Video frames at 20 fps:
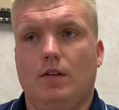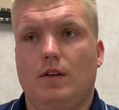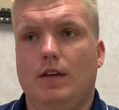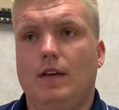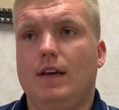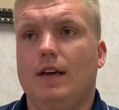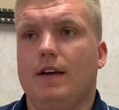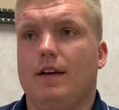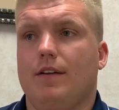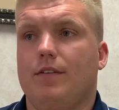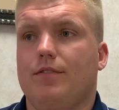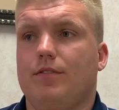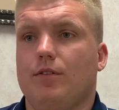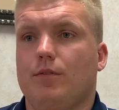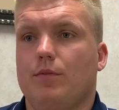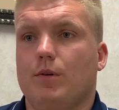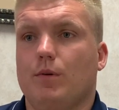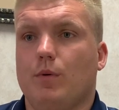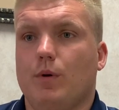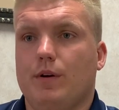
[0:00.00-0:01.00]
Yeah, so
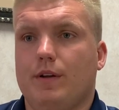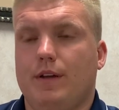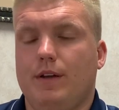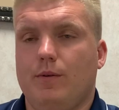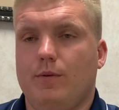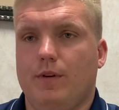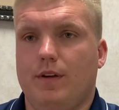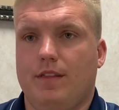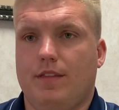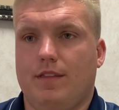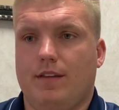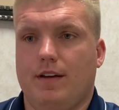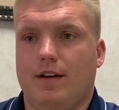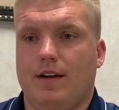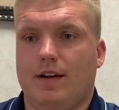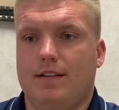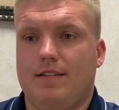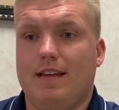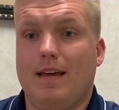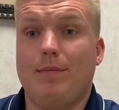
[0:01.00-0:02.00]
we're working with
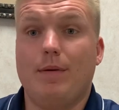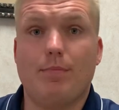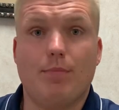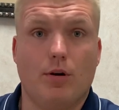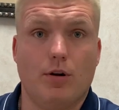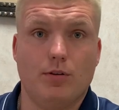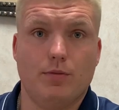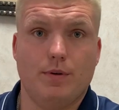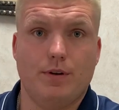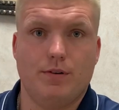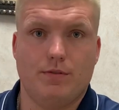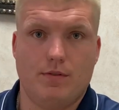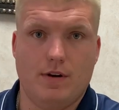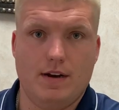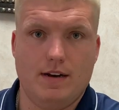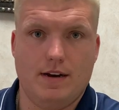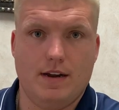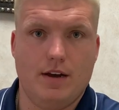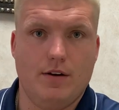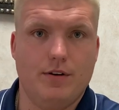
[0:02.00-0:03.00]
Tammy Baldwin
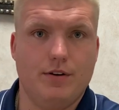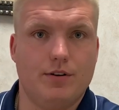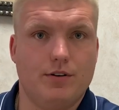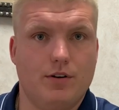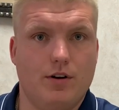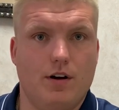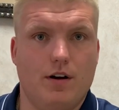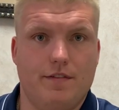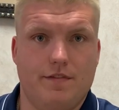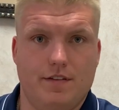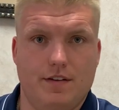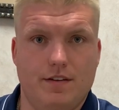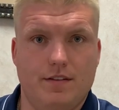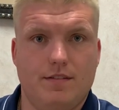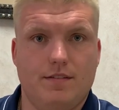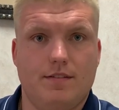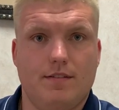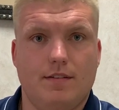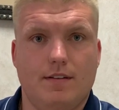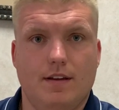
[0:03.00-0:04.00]
right now in her
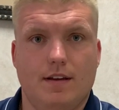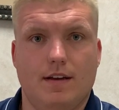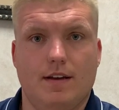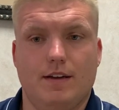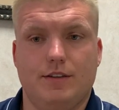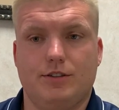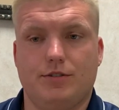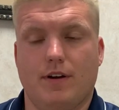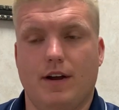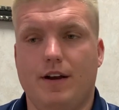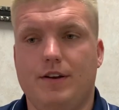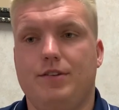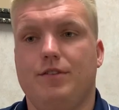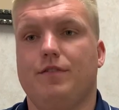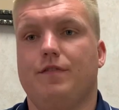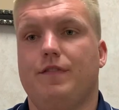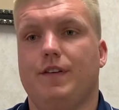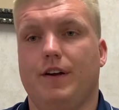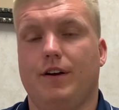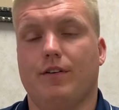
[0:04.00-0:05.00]
office, trying to
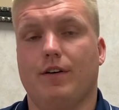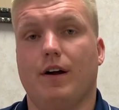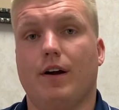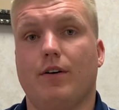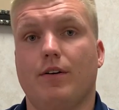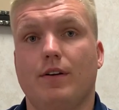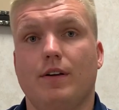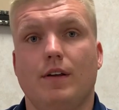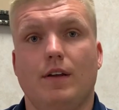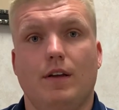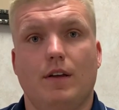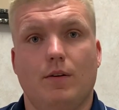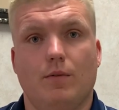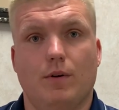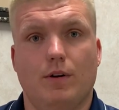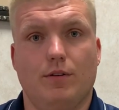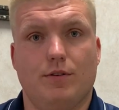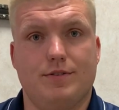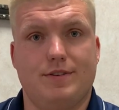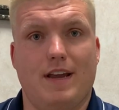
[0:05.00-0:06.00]
figure out
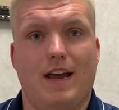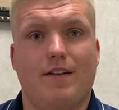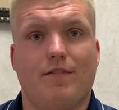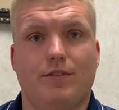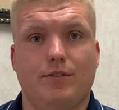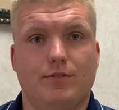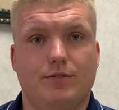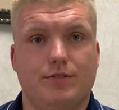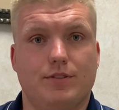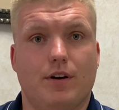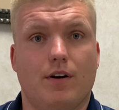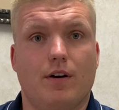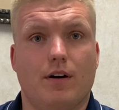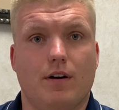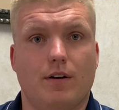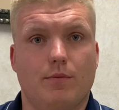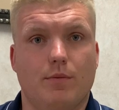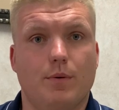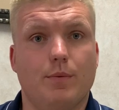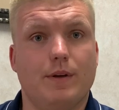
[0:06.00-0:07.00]
where those avenues are
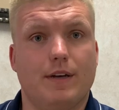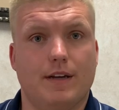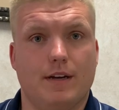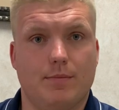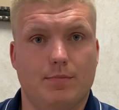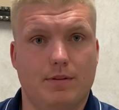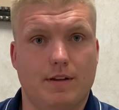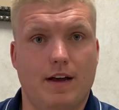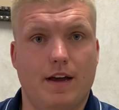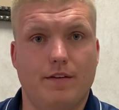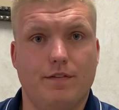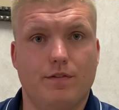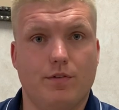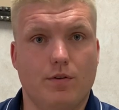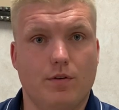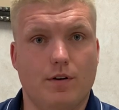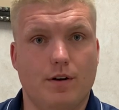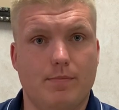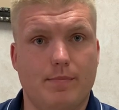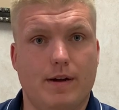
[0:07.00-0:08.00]
and what we can apply
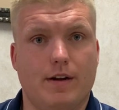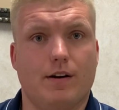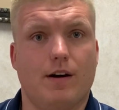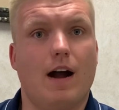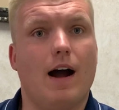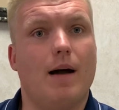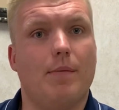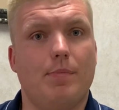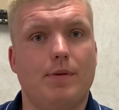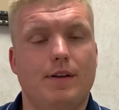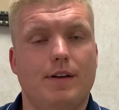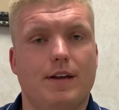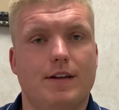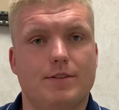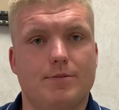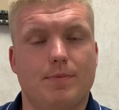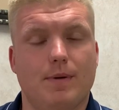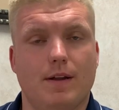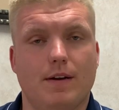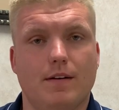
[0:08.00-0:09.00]
for. And Becker Hoppe
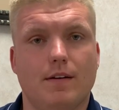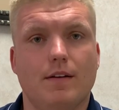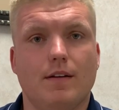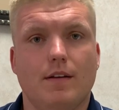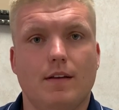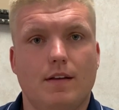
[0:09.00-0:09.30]
has been